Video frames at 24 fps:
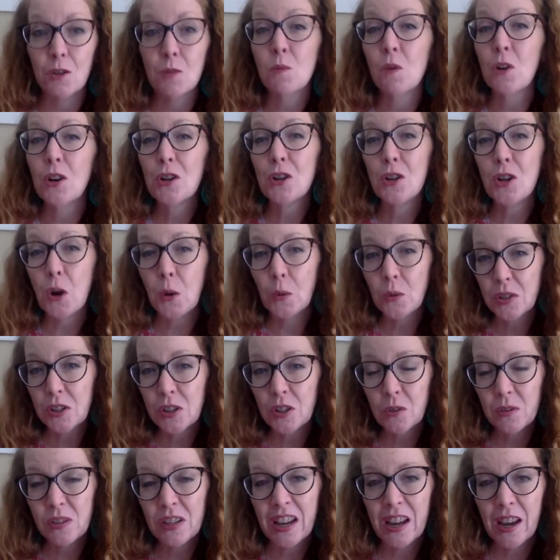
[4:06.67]
The more notes
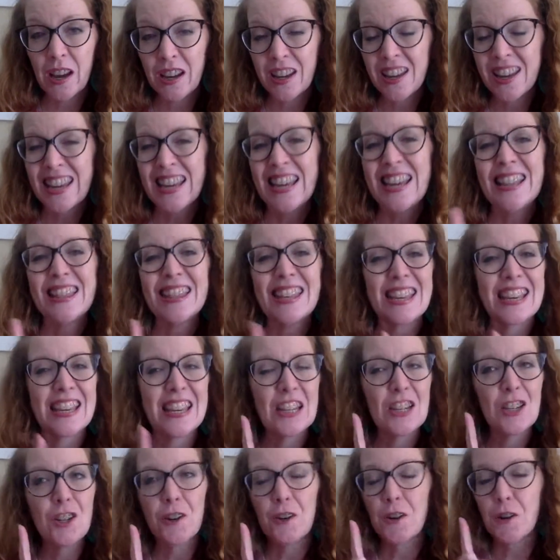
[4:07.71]
you take, the
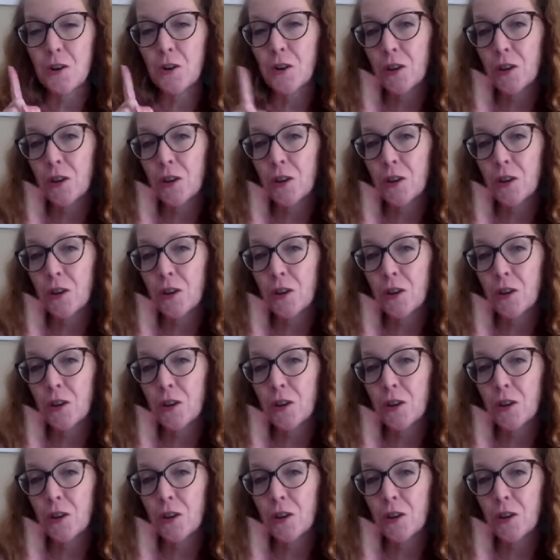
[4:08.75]
easier your